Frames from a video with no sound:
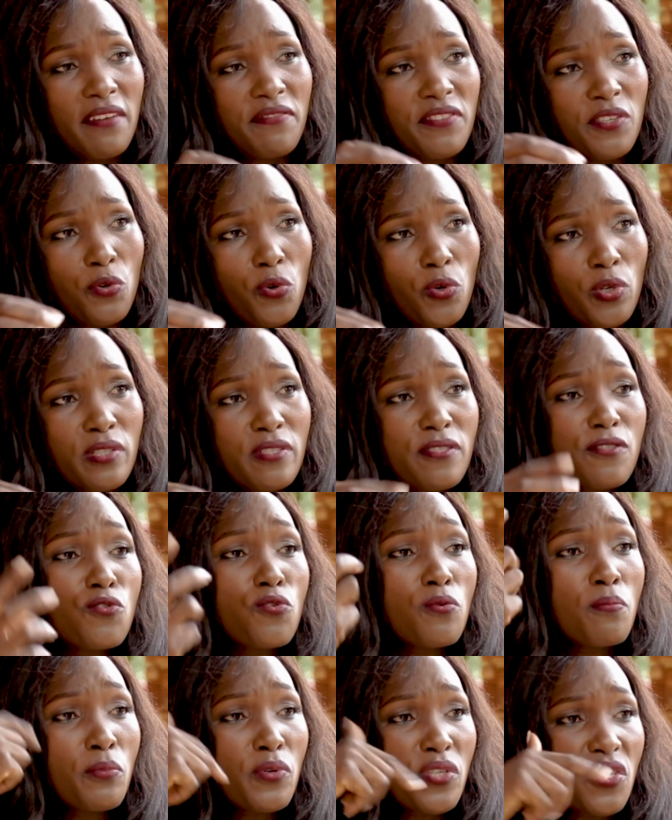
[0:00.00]
having oils
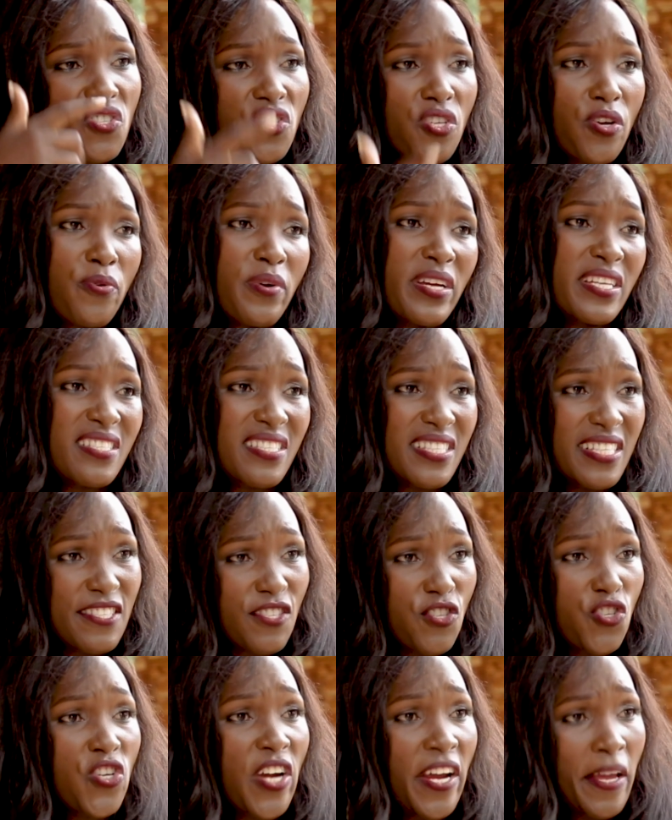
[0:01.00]
to moisturize
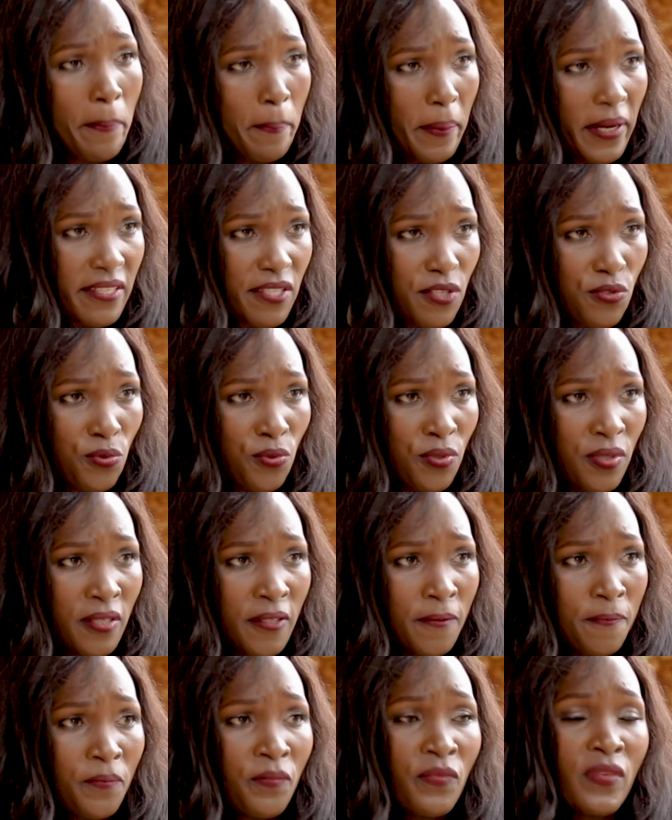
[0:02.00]
this dry
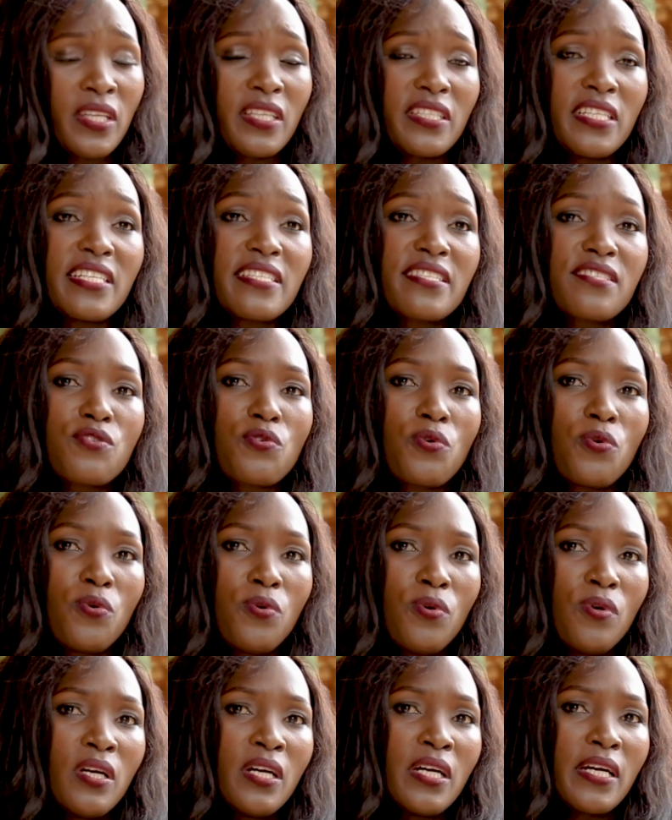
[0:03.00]
person. Yes.
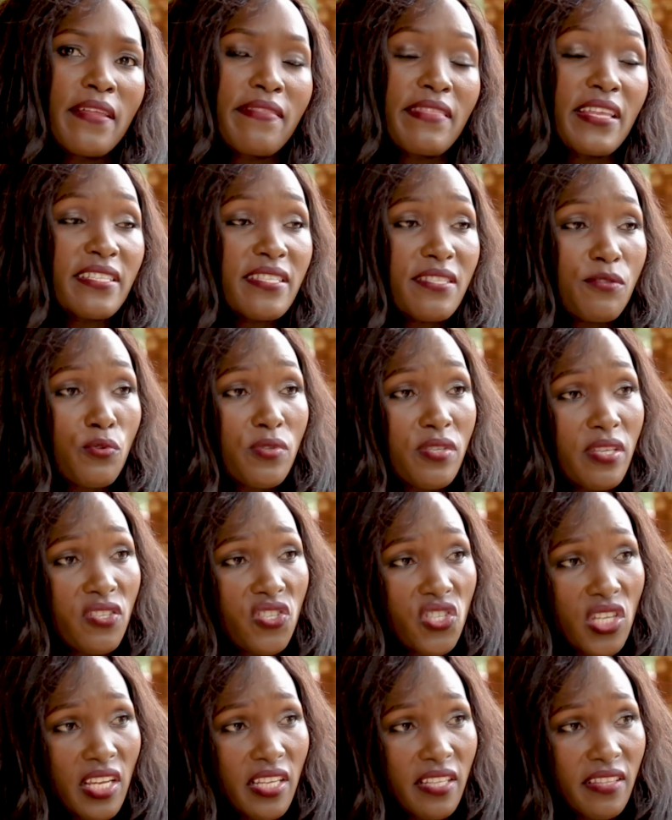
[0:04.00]
So that's also a
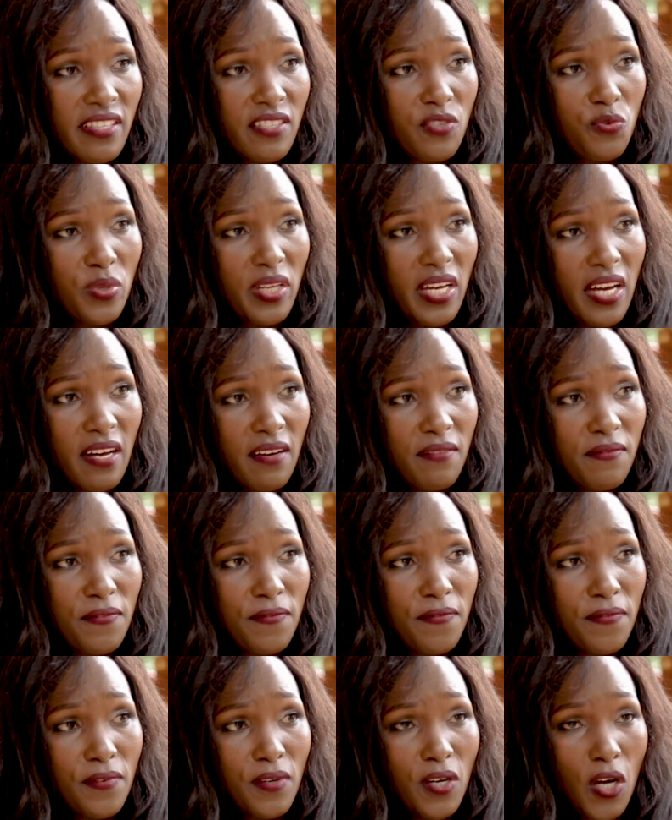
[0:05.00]
challenge that we have
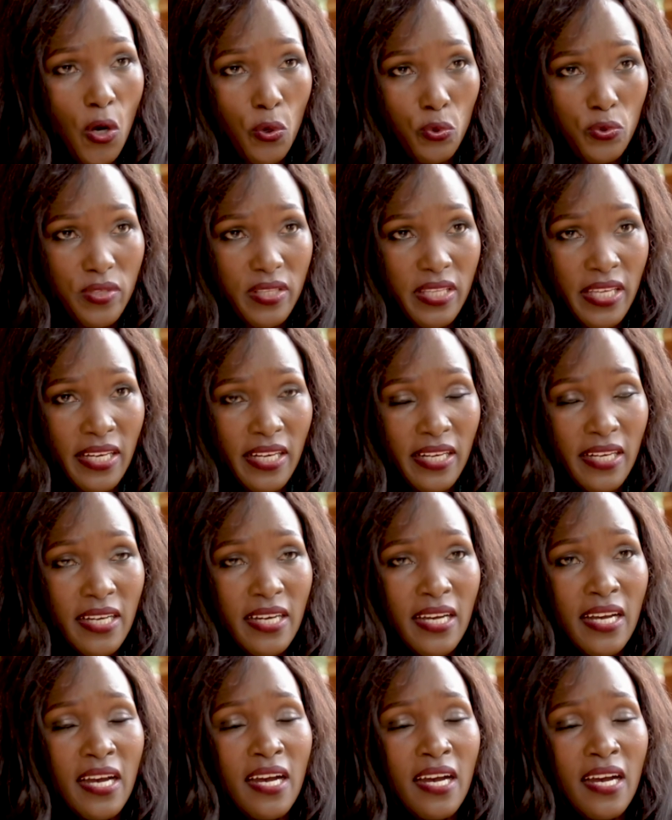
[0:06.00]
out there.